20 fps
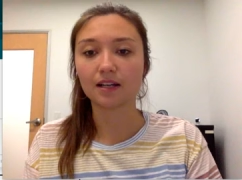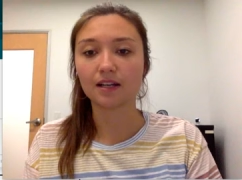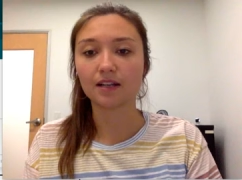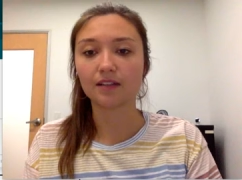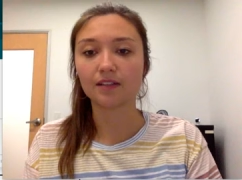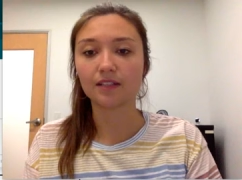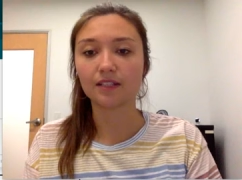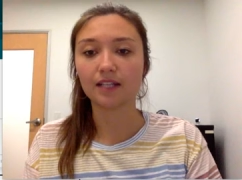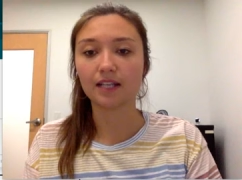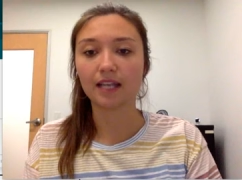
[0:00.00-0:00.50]

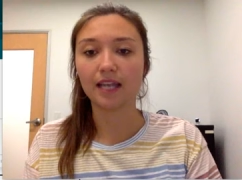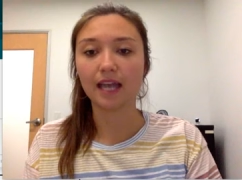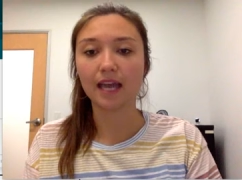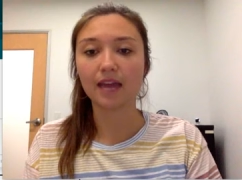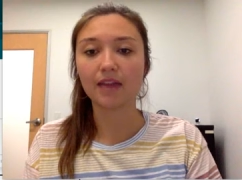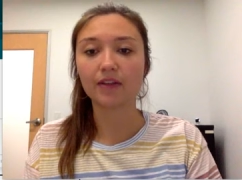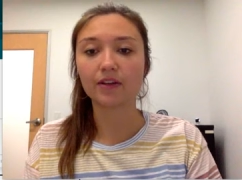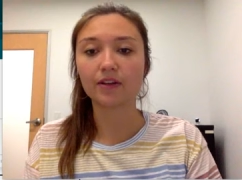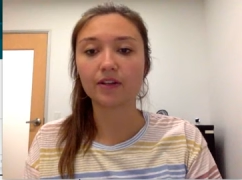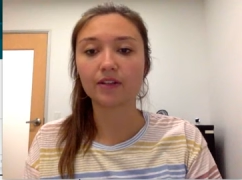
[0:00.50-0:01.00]
hunted and
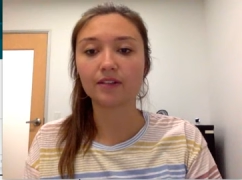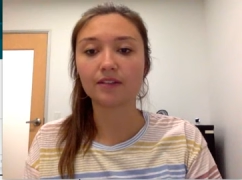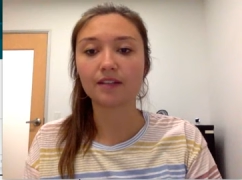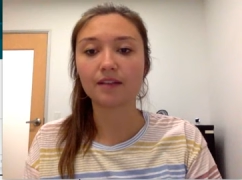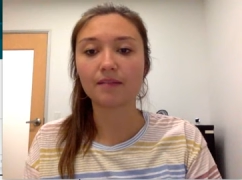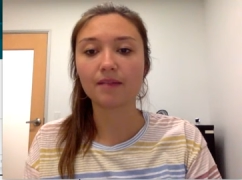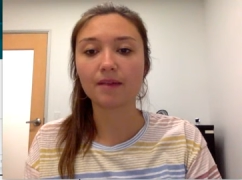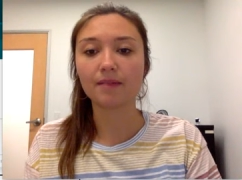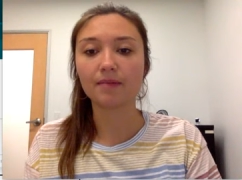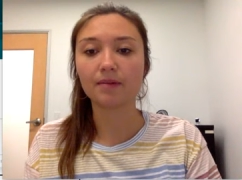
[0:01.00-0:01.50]
gathered,
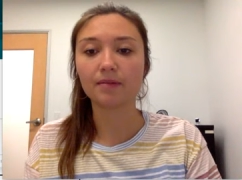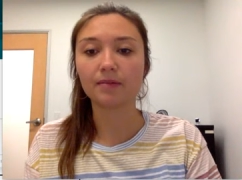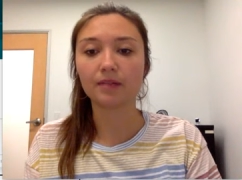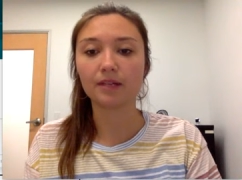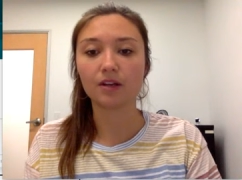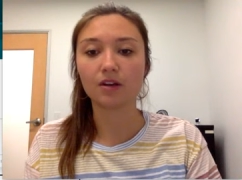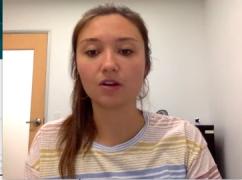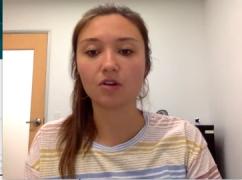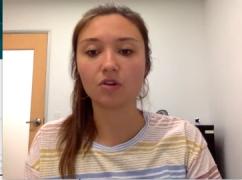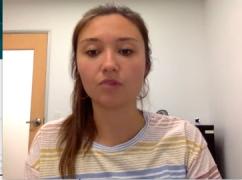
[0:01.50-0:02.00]

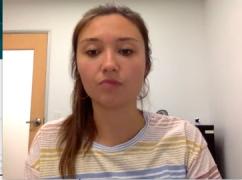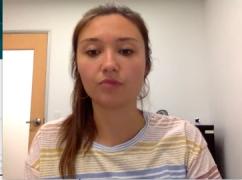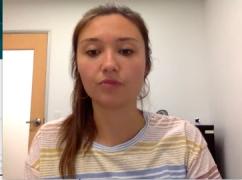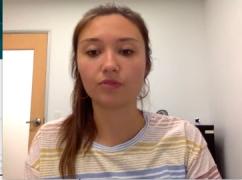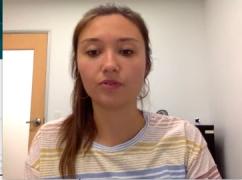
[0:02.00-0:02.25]
semi-permanent homes